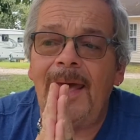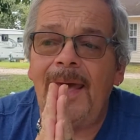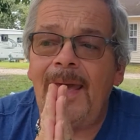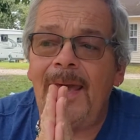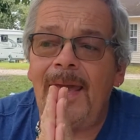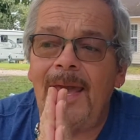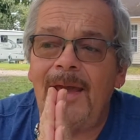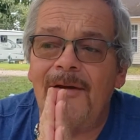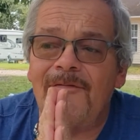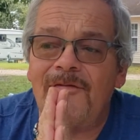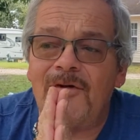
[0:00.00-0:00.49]

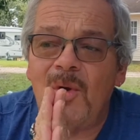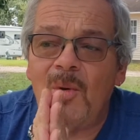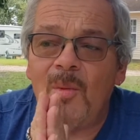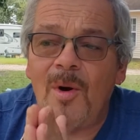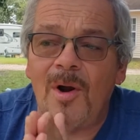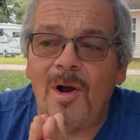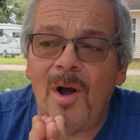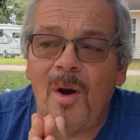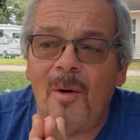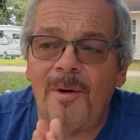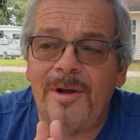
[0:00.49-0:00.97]
if you
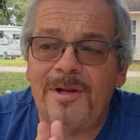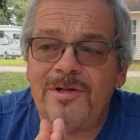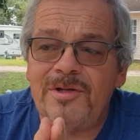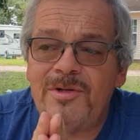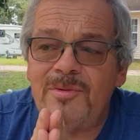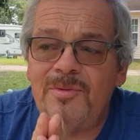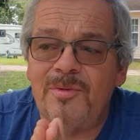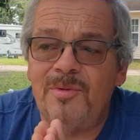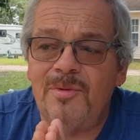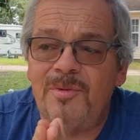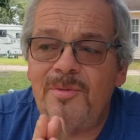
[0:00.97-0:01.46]
were going
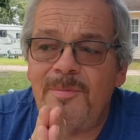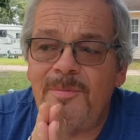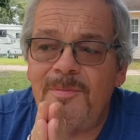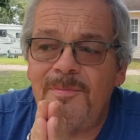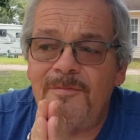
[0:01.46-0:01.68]
to